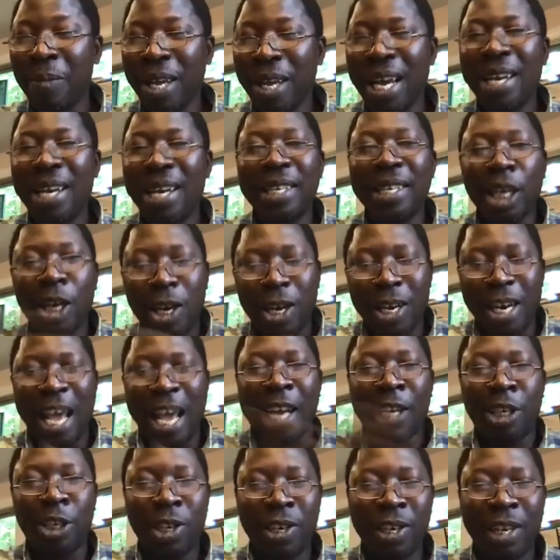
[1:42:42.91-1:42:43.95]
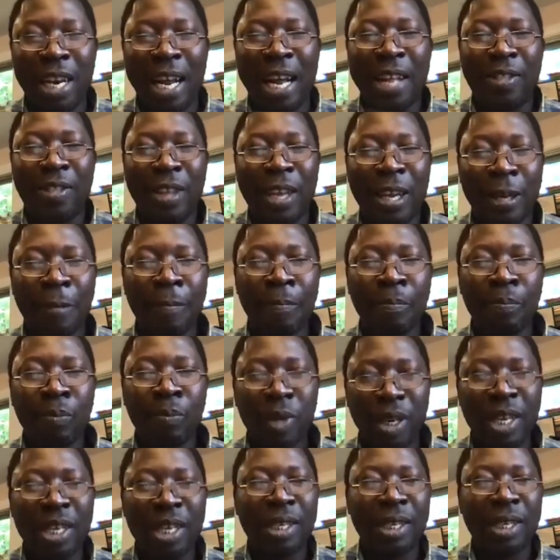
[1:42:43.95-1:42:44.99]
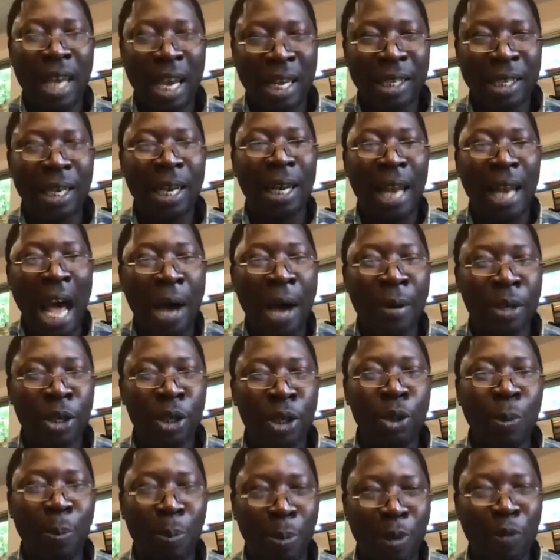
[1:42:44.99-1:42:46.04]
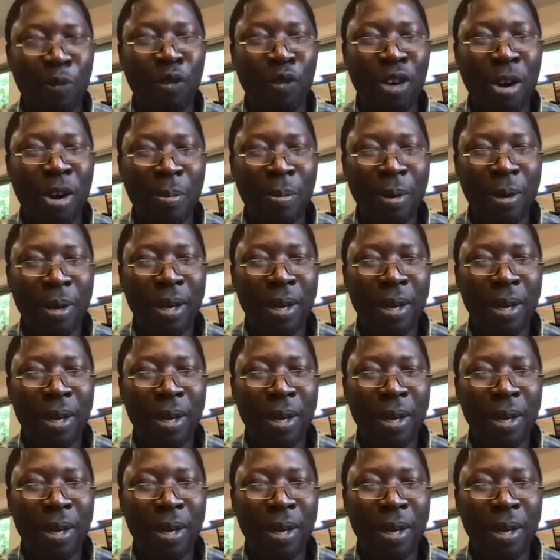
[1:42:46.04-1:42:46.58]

And this is a connection that I think these texts allow us to perform,